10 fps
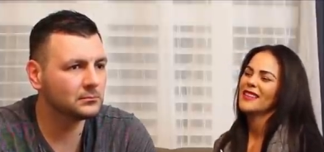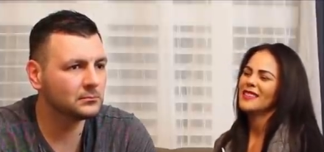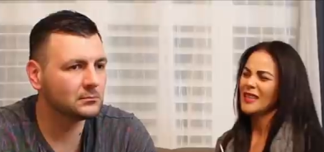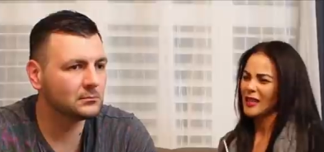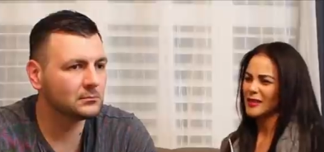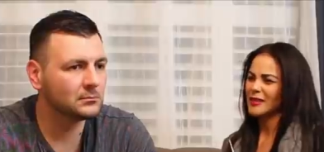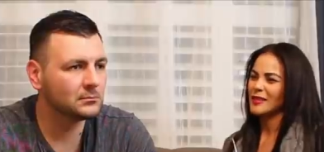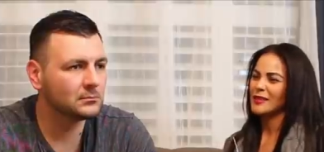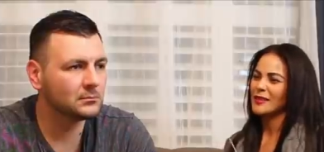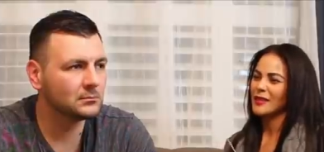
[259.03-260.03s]

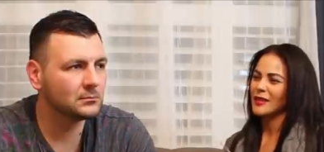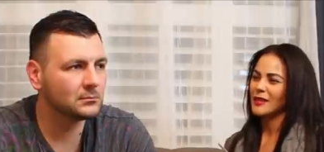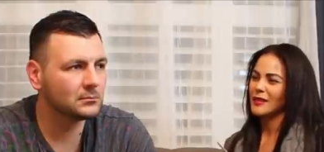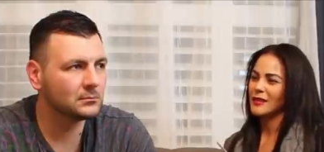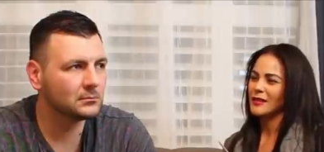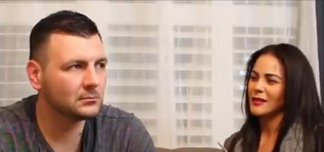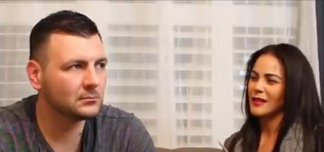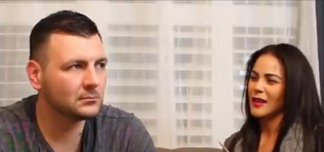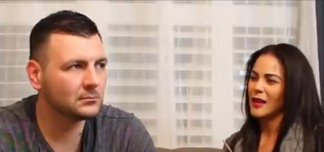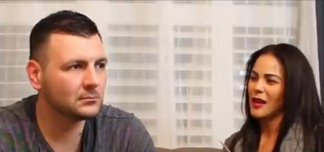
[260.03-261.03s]
Speaker 1: scents
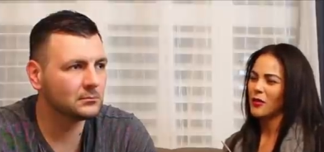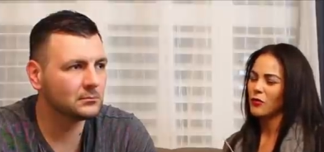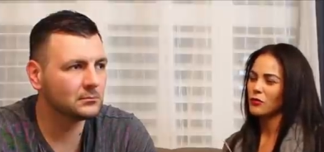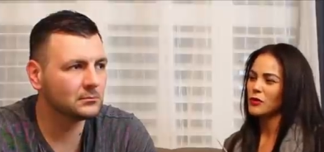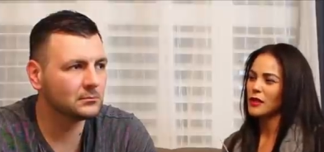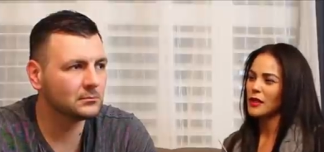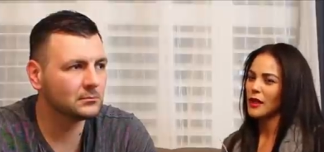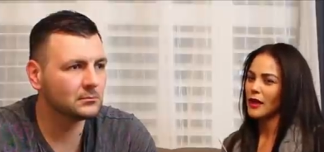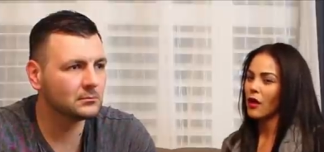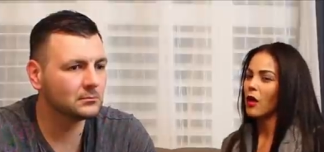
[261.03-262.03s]
I, I don't really
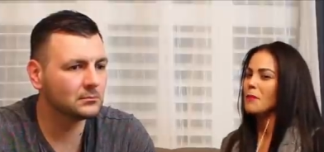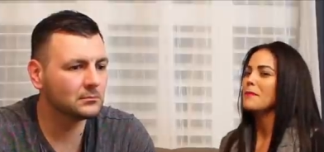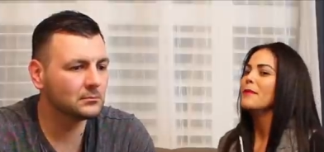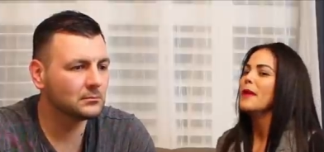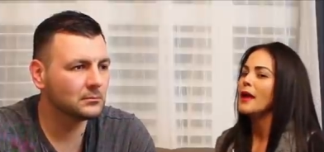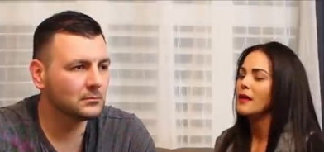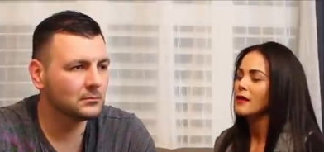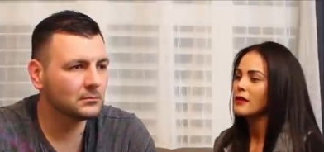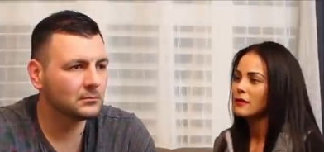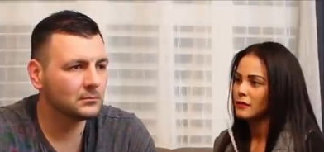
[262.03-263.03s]
like on
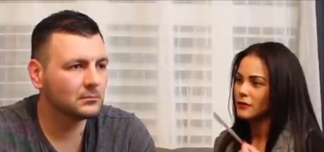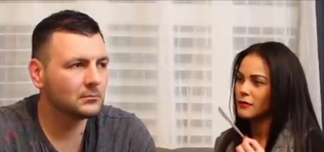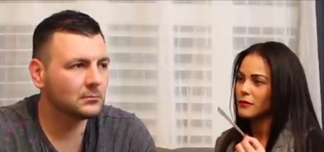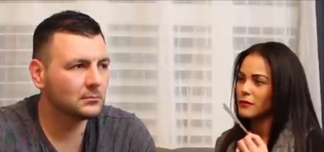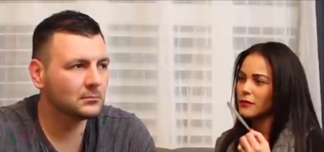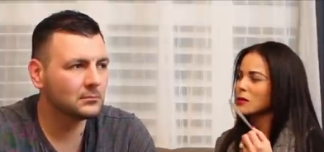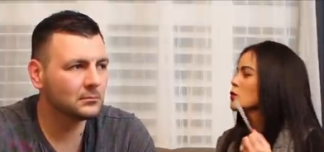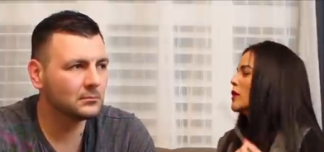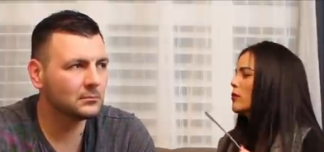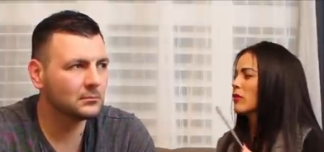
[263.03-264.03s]
men
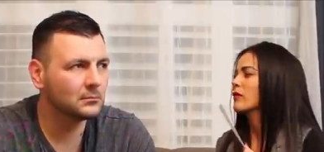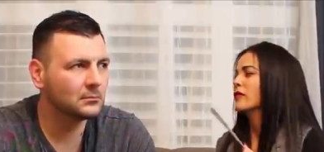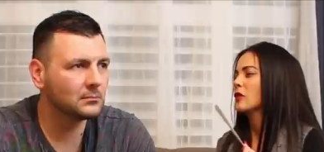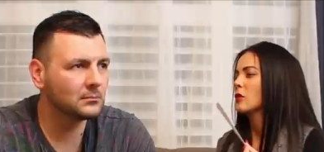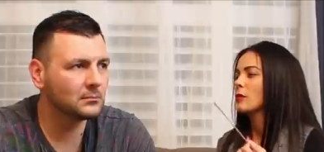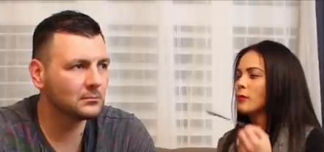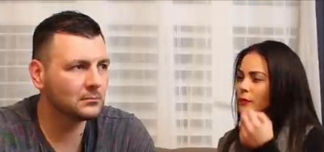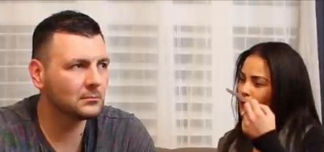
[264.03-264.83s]
sweet perfume.